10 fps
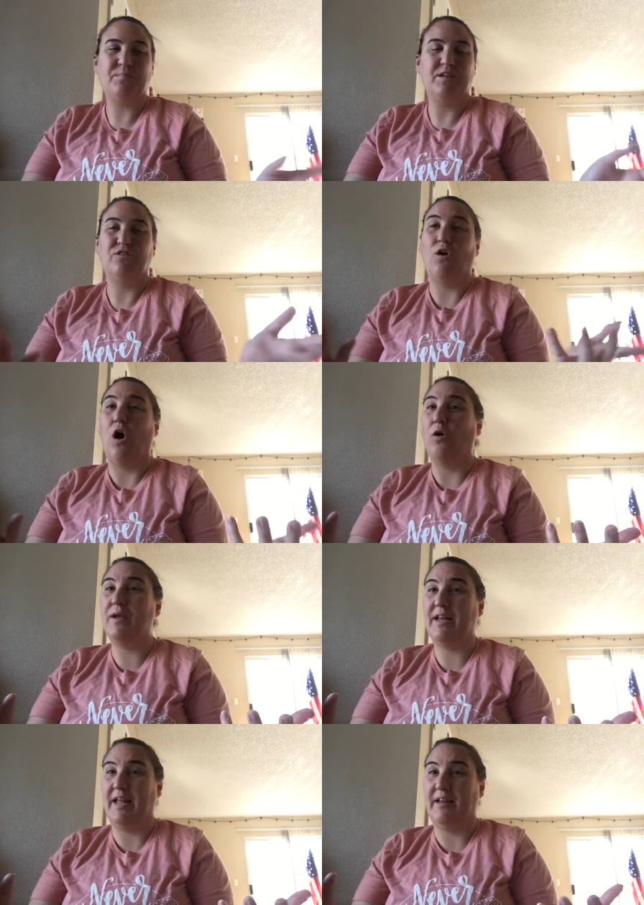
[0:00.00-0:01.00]
So all
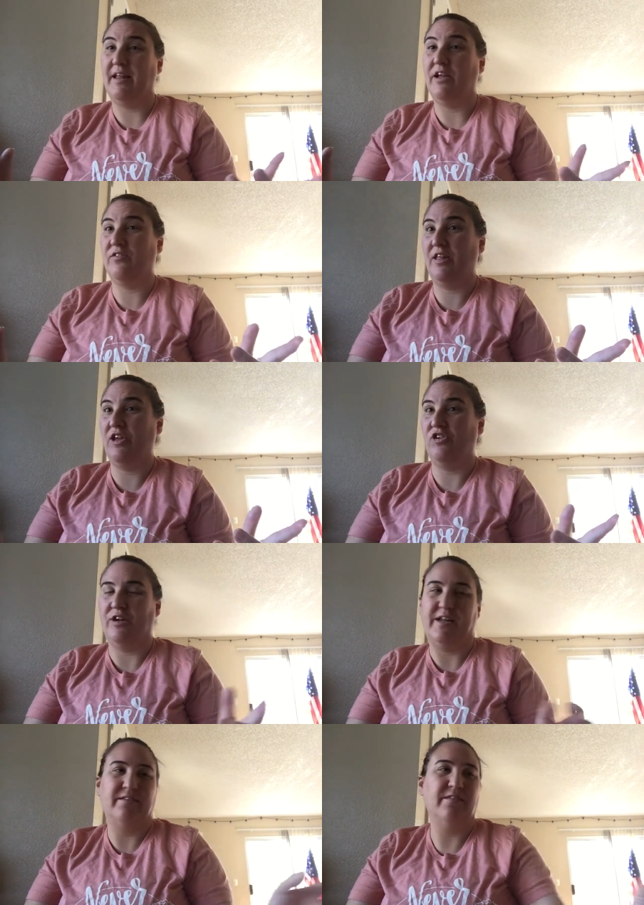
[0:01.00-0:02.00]
we need, here's the
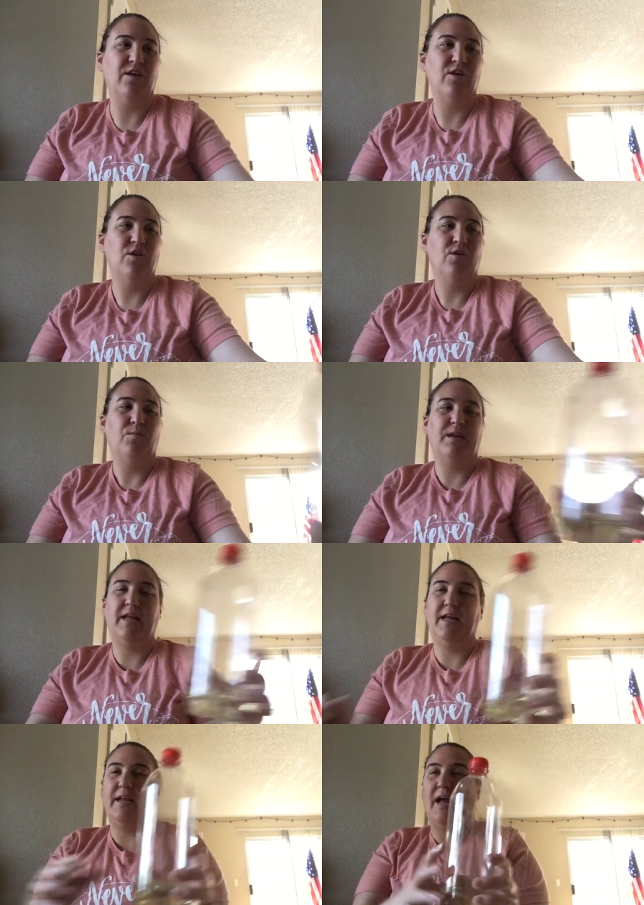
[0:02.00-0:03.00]
ingredients. We
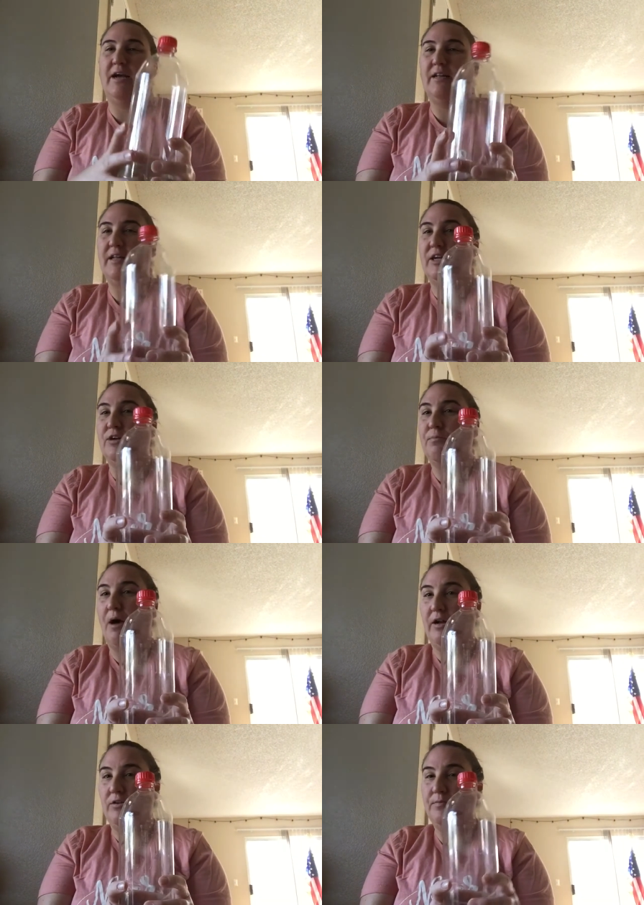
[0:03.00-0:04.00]
need a clear
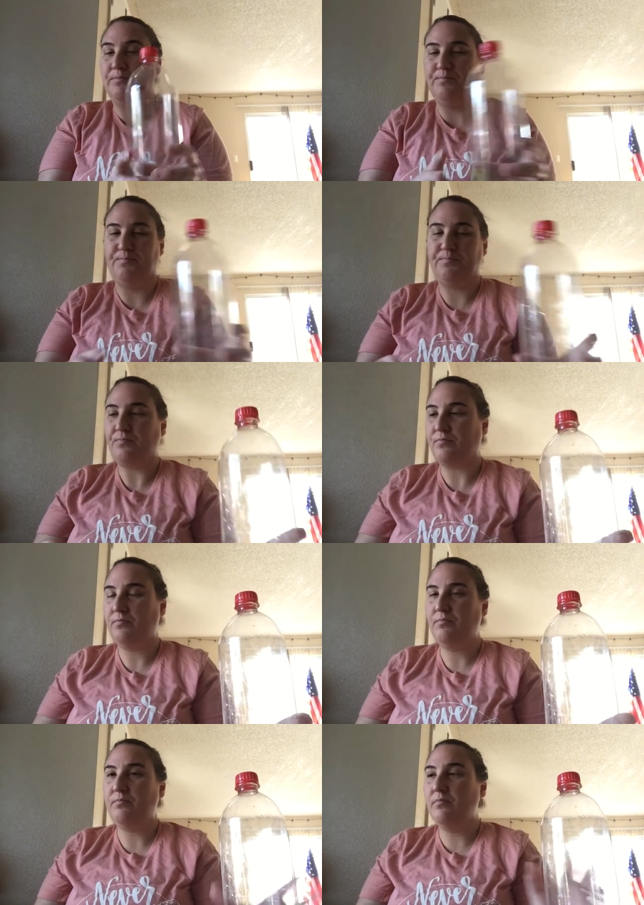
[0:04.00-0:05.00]
bottle,
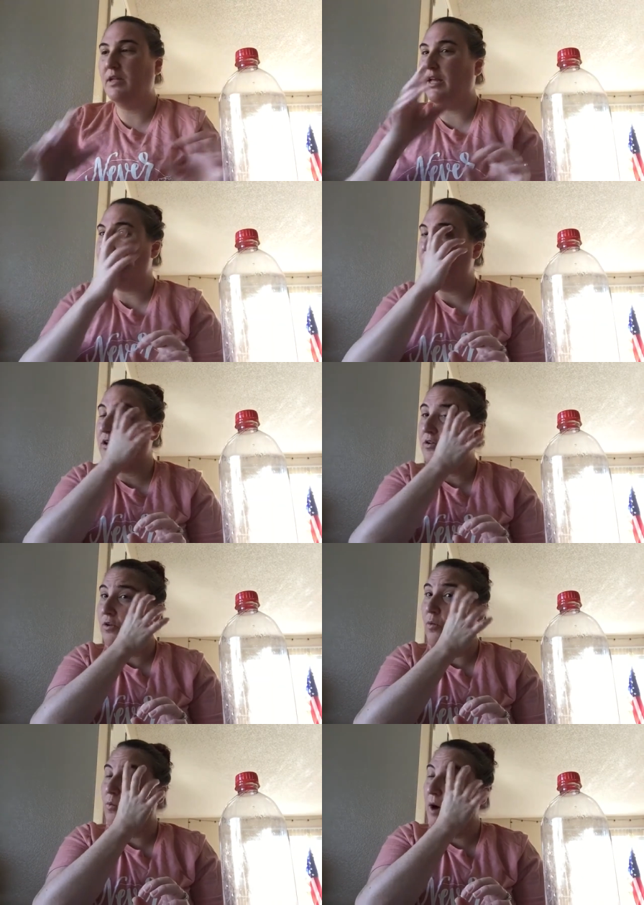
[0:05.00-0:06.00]
and you can use
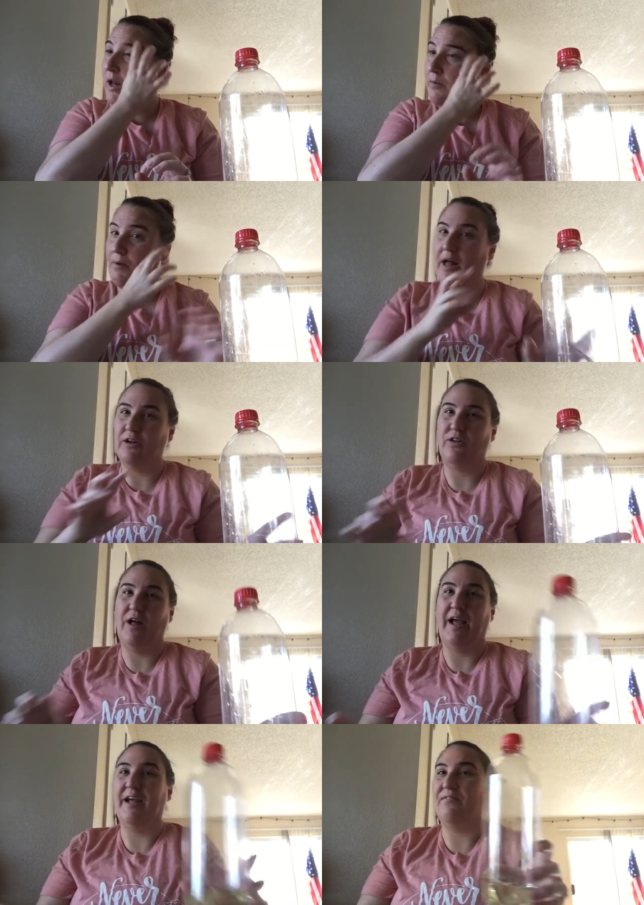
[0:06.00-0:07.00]
a water bottle.
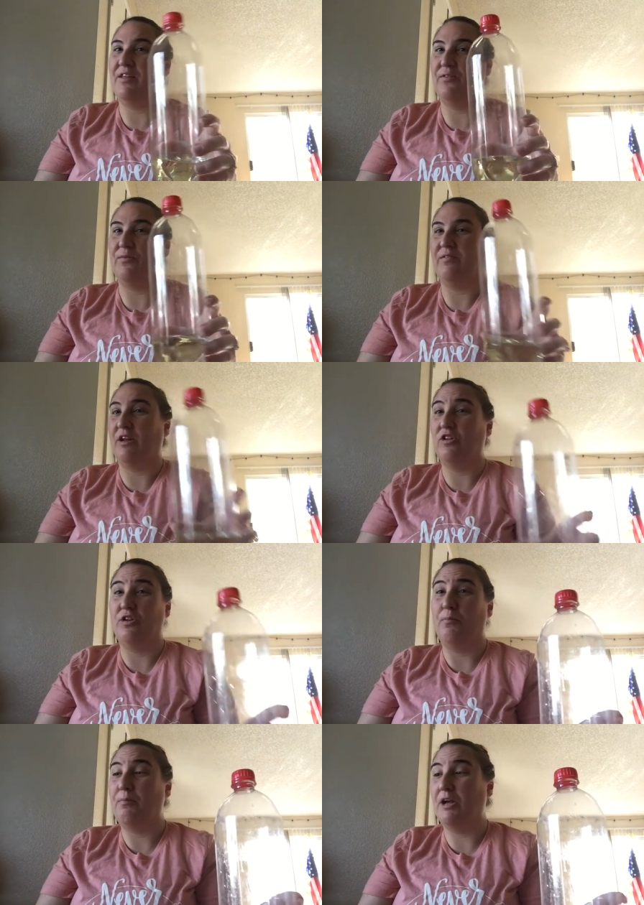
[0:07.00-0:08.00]
I have these ones that are a
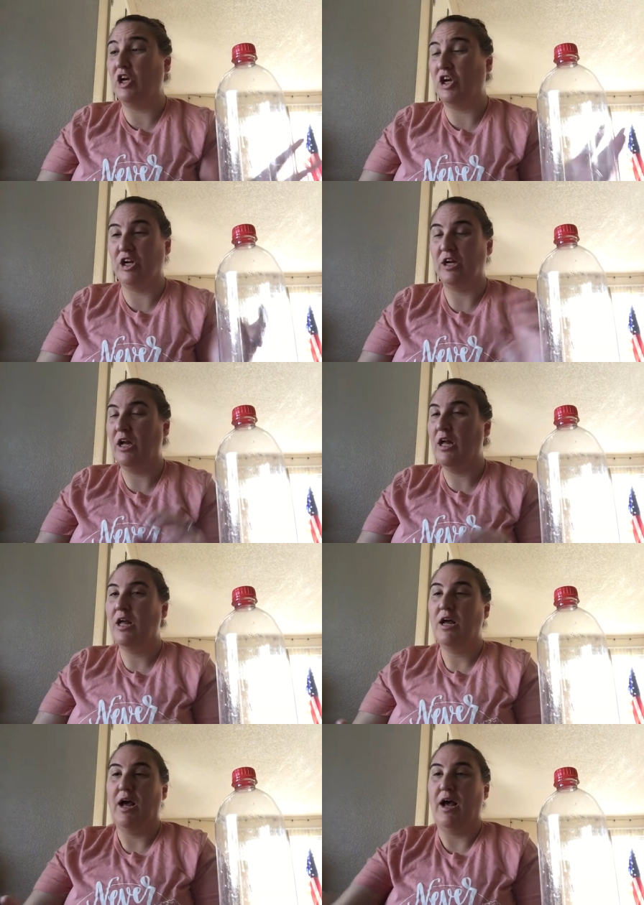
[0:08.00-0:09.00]
little bigger.
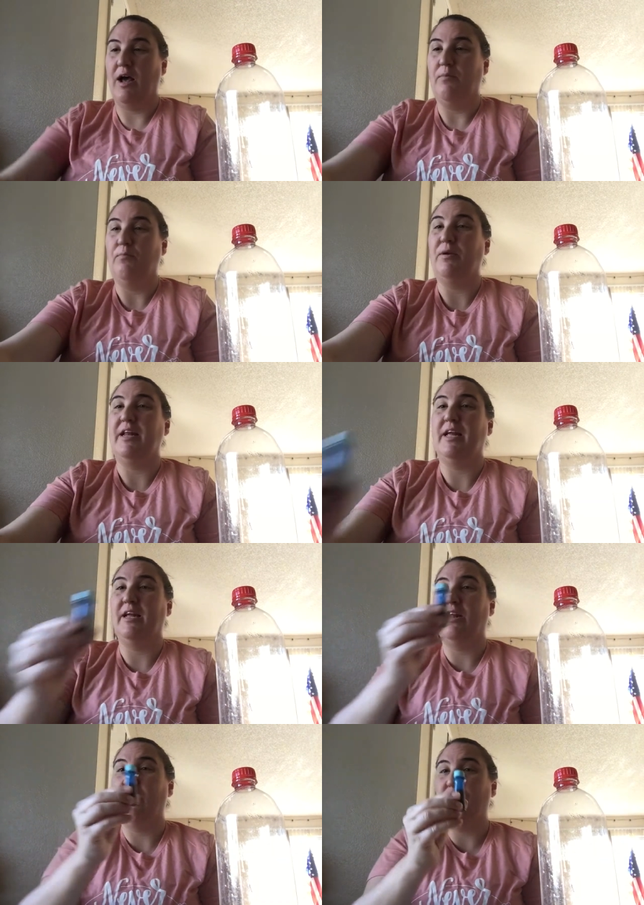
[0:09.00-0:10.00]
We
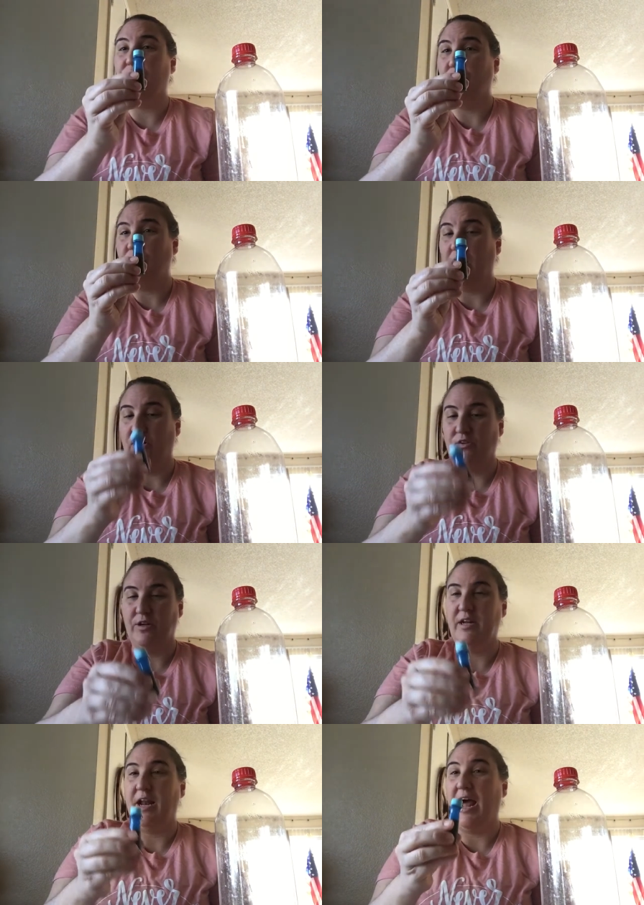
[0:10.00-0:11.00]
need food
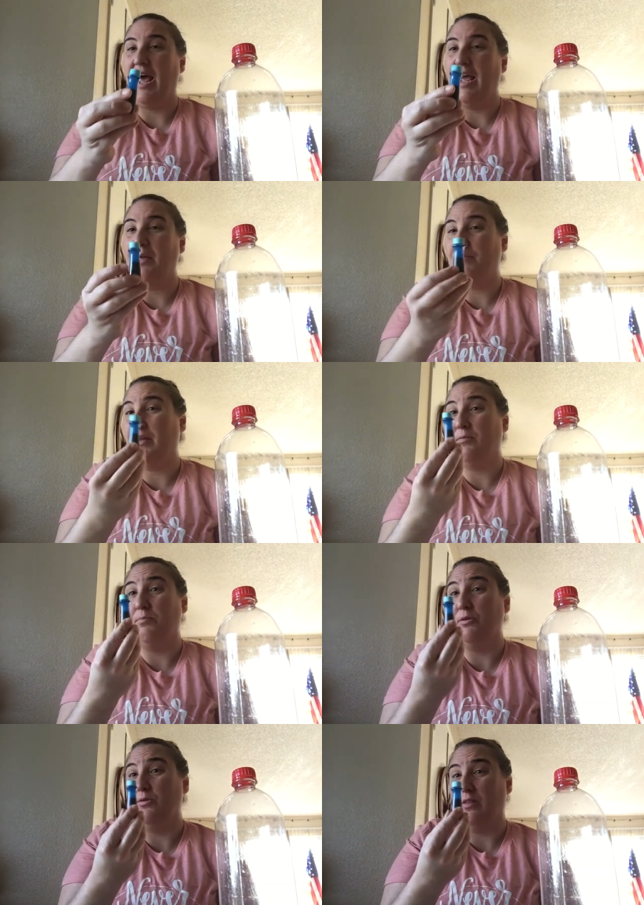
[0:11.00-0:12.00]
coloring, and I picked
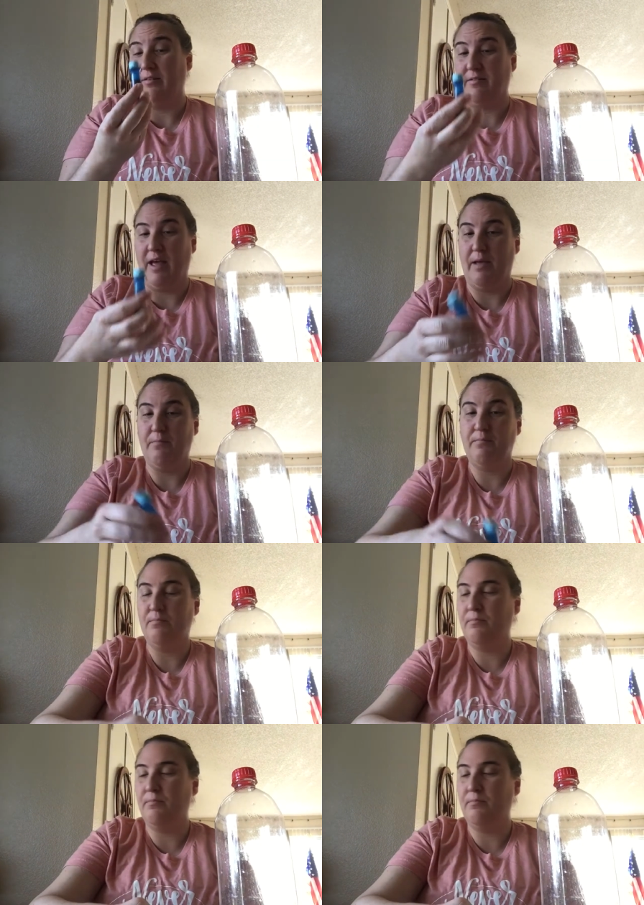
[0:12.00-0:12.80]
blue this time.